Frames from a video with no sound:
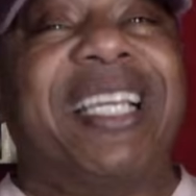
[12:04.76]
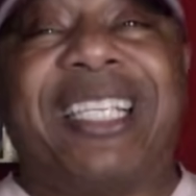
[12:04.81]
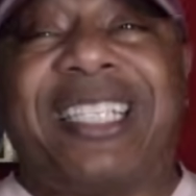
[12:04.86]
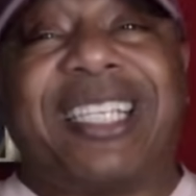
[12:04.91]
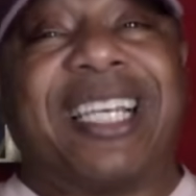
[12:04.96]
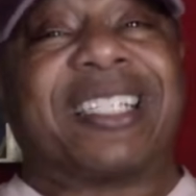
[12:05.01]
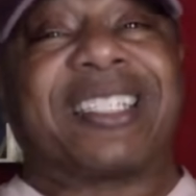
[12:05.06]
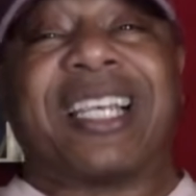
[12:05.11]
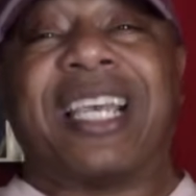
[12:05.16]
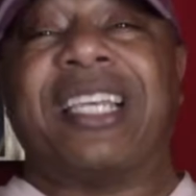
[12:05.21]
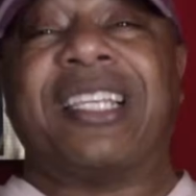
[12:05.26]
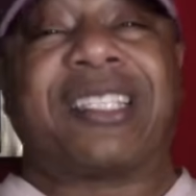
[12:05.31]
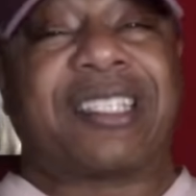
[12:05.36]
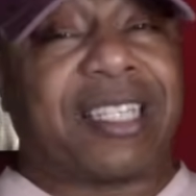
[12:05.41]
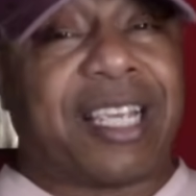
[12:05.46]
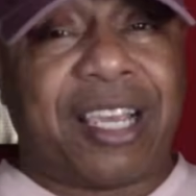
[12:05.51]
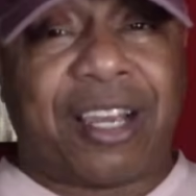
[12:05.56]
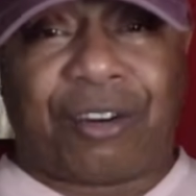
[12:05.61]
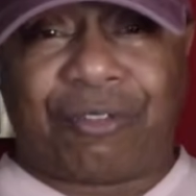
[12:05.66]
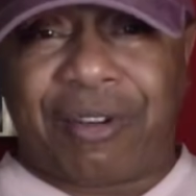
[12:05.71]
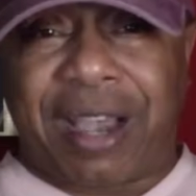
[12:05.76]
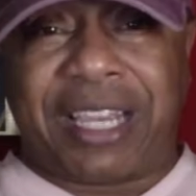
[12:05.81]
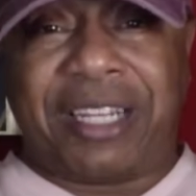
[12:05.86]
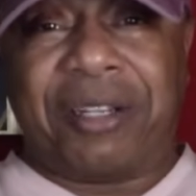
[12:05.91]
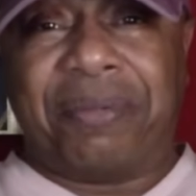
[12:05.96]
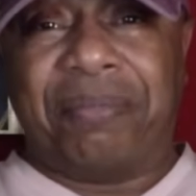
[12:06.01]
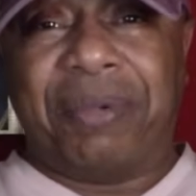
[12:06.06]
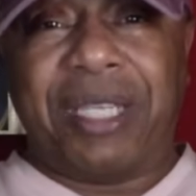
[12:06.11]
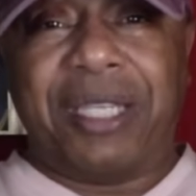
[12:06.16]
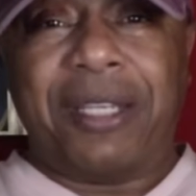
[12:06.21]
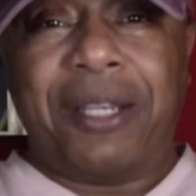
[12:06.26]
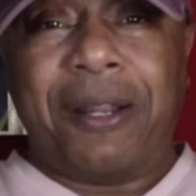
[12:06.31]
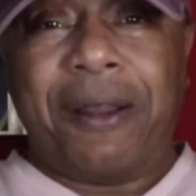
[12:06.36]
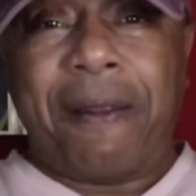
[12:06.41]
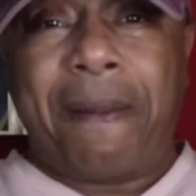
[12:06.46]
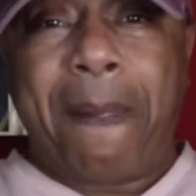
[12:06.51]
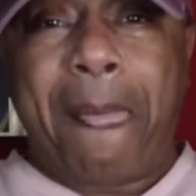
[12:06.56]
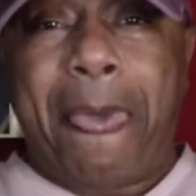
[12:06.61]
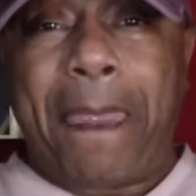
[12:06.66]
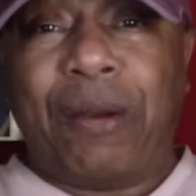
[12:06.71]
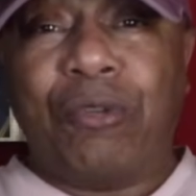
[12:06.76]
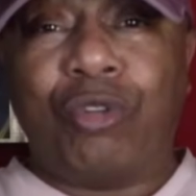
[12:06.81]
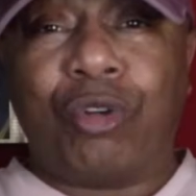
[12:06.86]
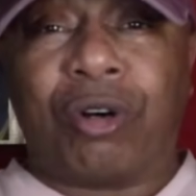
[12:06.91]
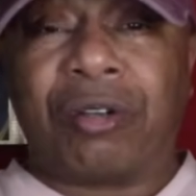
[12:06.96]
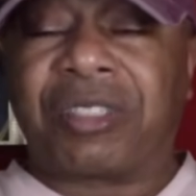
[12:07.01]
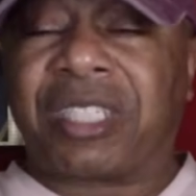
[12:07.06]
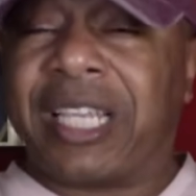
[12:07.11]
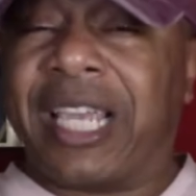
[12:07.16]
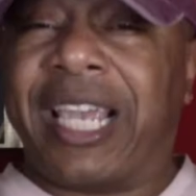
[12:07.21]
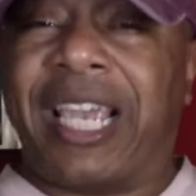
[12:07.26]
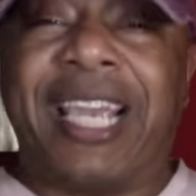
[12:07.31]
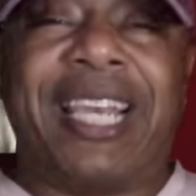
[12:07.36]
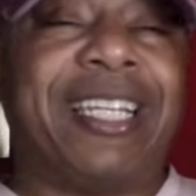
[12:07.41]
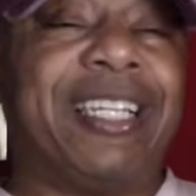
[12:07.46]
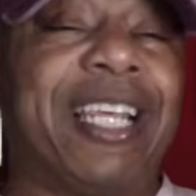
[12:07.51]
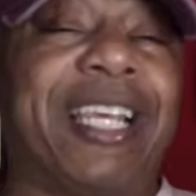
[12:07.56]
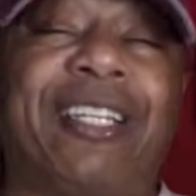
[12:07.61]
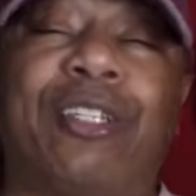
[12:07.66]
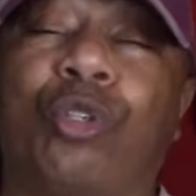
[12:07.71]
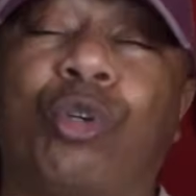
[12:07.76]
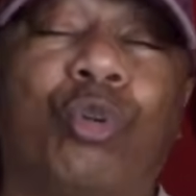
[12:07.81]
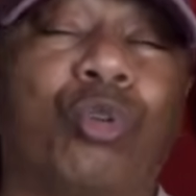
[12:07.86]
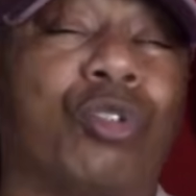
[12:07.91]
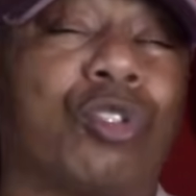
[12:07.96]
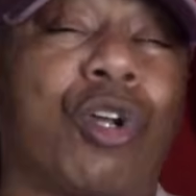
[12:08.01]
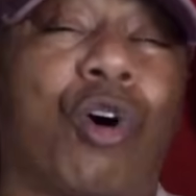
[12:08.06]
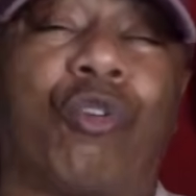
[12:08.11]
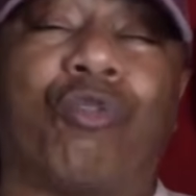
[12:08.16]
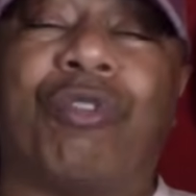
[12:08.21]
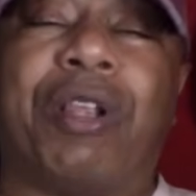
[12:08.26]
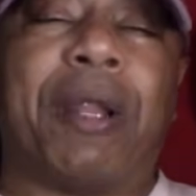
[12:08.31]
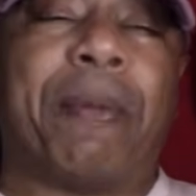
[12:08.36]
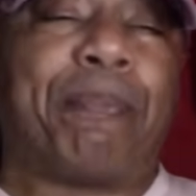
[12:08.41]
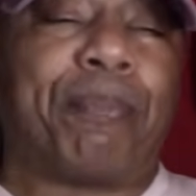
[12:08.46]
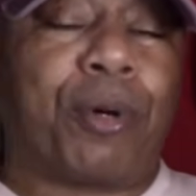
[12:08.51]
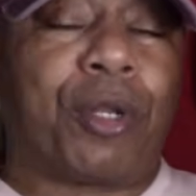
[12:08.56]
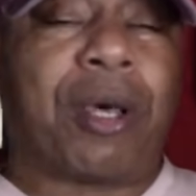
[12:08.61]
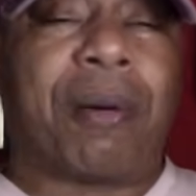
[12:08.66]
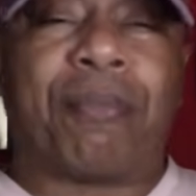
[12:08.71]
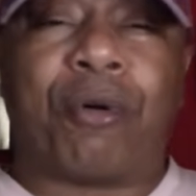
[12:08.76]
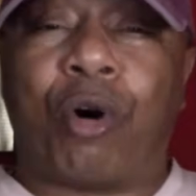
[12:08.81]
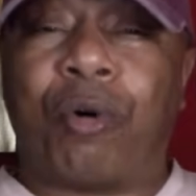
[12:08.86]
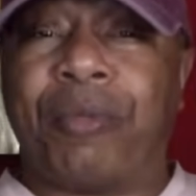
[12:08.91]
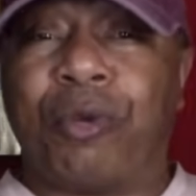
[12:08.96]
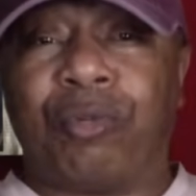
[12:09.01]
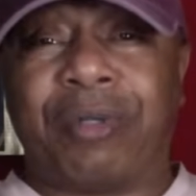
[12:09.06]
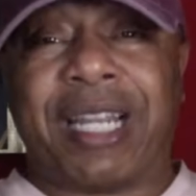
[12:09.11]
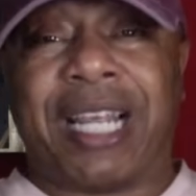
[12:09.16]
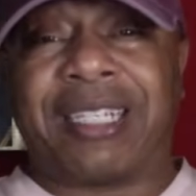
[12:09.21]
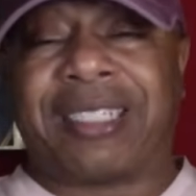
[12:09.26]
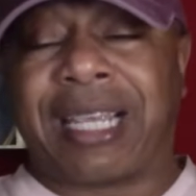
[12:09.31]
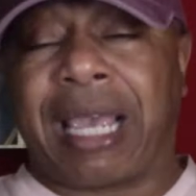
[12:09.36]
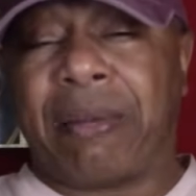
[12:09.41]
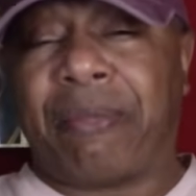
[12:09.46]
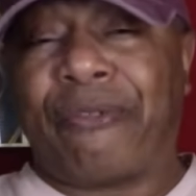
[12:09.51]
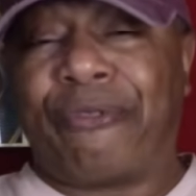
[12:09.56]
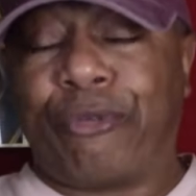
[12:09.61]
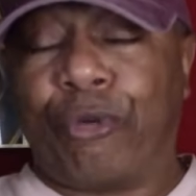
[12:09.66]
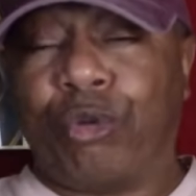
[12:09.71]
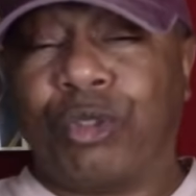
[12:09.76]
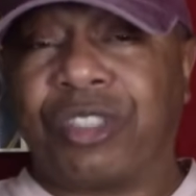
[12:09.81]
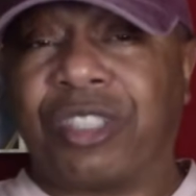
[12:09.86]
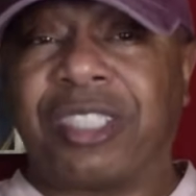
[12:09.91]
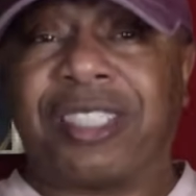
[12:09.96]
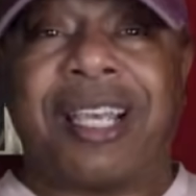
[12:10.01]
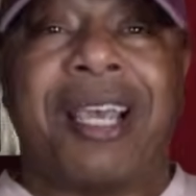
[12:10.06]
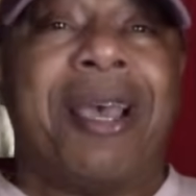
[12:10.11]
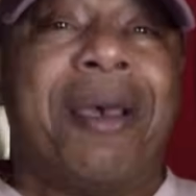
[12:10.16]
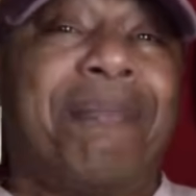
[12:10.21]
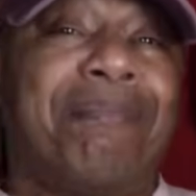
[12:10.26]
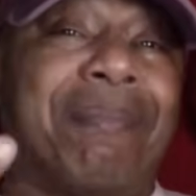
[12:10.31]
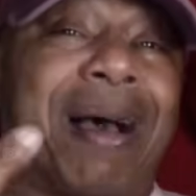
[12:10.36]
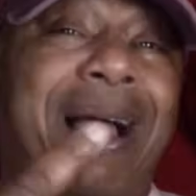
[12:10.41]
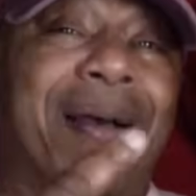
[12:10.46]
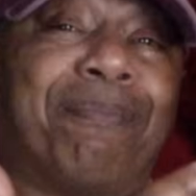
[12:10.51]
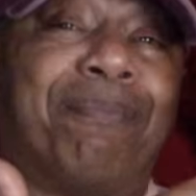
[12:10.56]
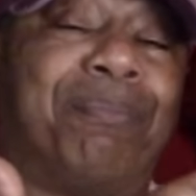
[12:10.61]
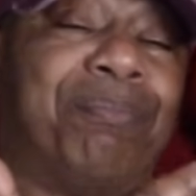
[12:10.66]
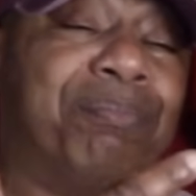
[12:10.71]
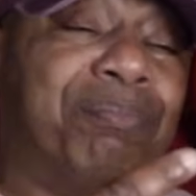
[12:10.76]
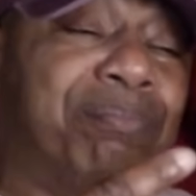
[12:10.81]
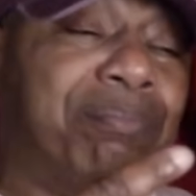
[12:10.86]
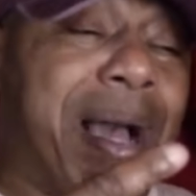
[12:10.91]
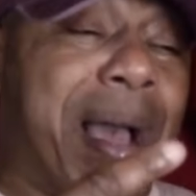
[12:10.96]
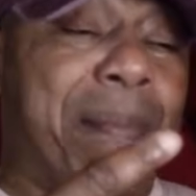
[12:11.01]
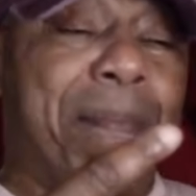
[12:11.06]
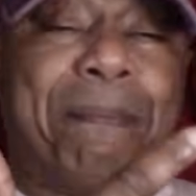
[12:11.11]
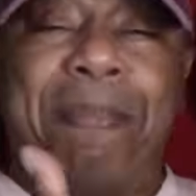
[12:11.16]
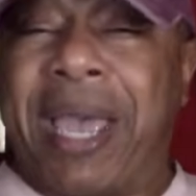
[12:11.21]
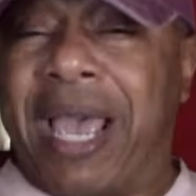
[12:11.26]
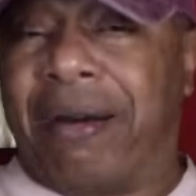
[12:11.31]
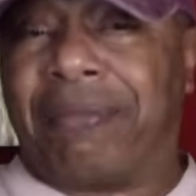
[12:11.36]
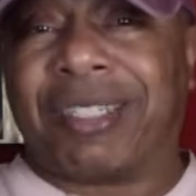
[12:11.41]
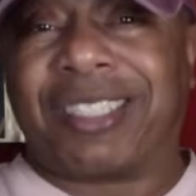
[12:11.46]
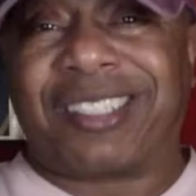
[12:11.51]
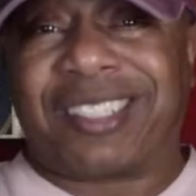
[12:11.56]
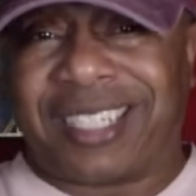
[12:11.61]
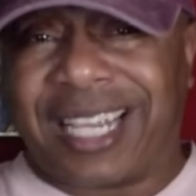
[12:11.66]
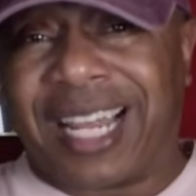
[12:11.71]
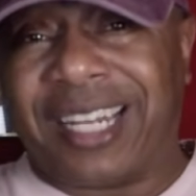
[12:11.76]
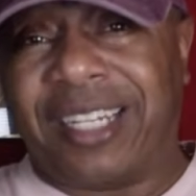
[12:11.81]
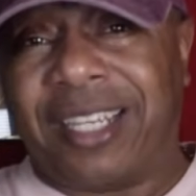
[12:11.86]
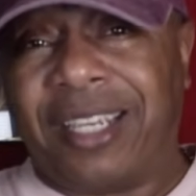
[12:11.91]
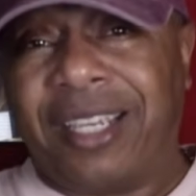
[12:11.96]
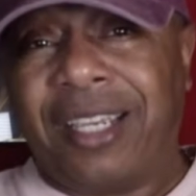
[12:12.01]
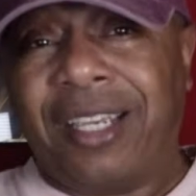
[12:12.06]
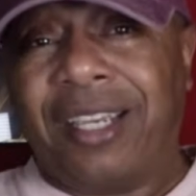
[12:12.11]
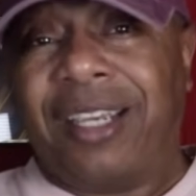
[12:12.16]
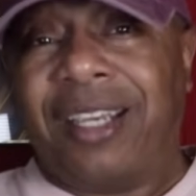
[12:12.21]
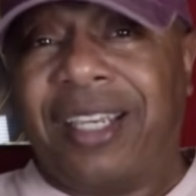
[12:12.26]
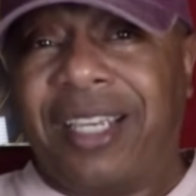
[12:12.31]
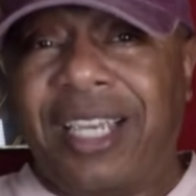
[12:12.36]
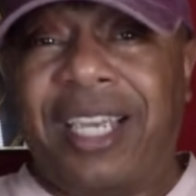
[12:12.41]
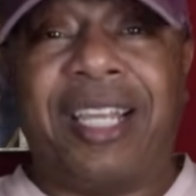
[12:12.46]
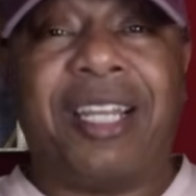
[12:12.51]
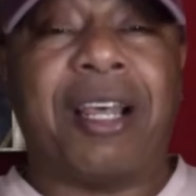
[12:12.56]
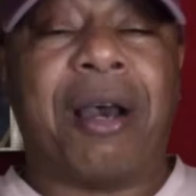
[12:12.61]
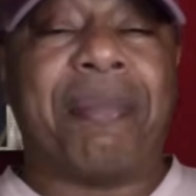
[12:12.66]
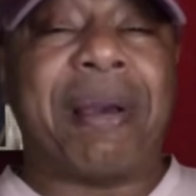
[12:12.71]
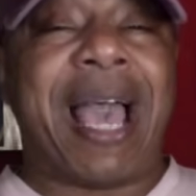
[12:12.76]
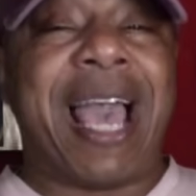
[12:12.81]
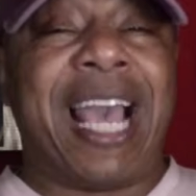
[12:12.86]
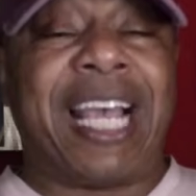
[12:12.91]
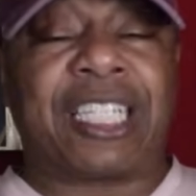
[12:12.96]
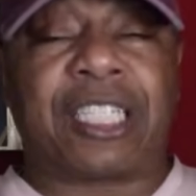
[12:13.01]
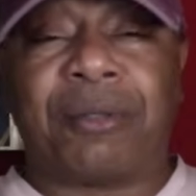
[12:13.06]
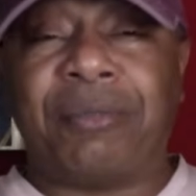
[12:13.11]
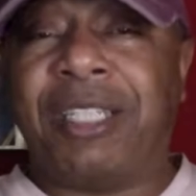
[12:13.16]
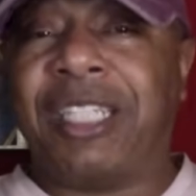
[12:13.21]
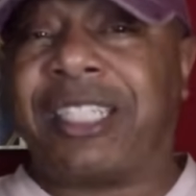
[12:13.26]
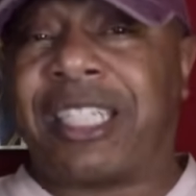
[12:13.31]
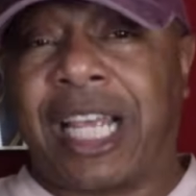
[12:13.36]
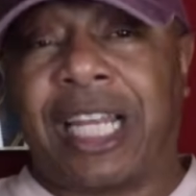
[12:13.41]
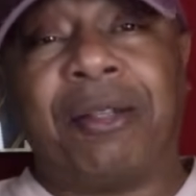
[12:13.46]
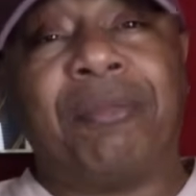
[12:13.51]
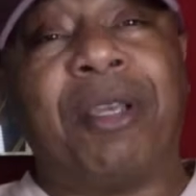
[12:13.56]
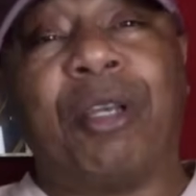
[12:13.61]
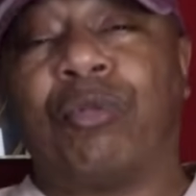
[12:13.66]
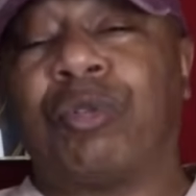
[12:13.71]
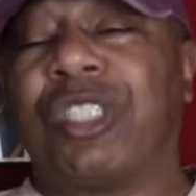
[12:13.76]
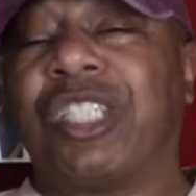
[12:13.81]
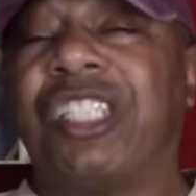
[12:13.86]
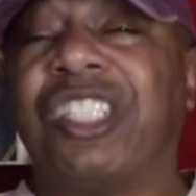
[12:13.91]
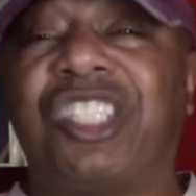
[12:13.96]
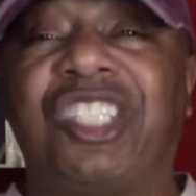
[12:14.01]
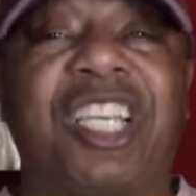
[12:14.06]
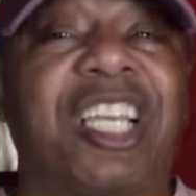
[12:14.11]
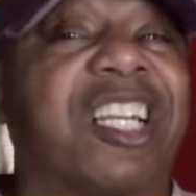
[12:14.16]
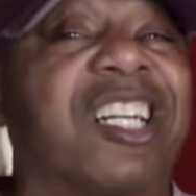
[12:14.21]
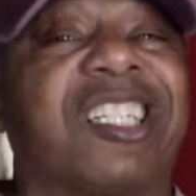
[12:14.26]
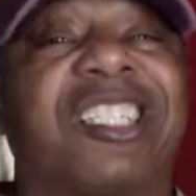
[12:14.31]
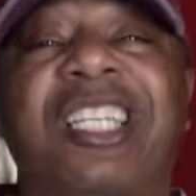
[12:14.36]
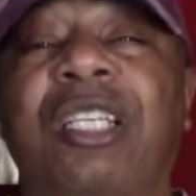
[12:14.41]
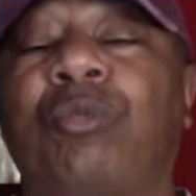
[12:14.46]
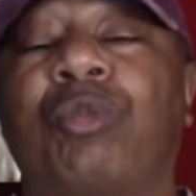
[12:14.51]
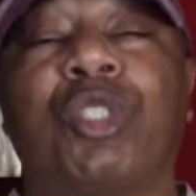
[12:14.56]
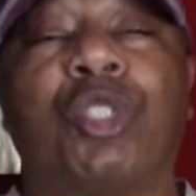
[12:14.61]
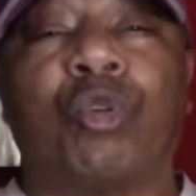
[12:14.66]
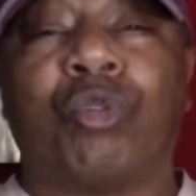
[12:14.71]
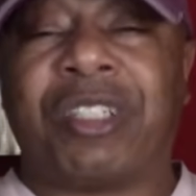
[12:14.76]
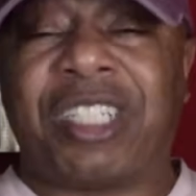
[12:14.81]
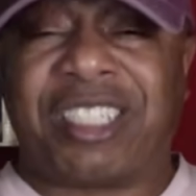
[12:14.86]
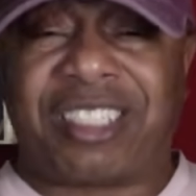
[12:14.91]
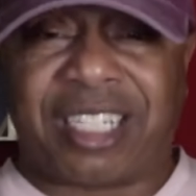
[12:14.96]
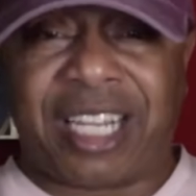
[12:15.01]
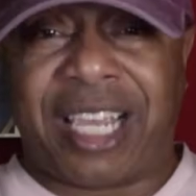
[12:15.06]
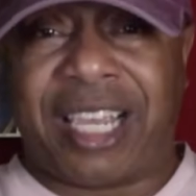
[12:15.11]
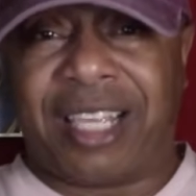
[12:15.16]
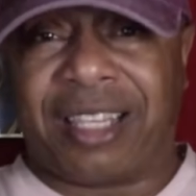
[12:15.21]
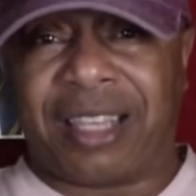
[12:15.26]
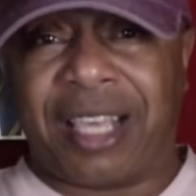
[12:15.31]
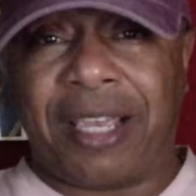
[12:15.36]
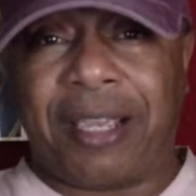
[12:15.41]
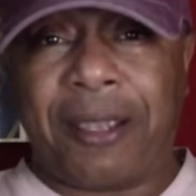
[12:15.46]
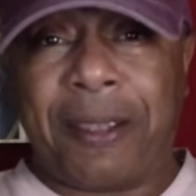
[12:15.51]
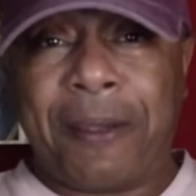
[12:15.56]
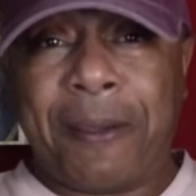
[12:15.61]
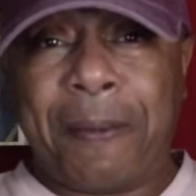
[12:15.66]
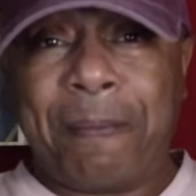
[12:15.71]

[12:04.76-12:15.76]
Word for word: It just ain't sound right to me. You know what I'm saying? And then dudes don't really pull up on me with that type of foolishness. My my Bama selling end up asking me, telling me it was legit, because he was doing the same thing.